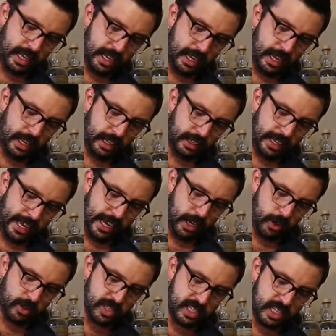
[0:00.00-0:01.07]

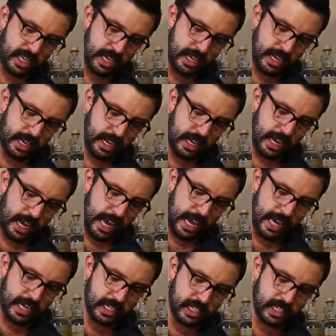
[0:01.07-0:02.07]
allows the egg to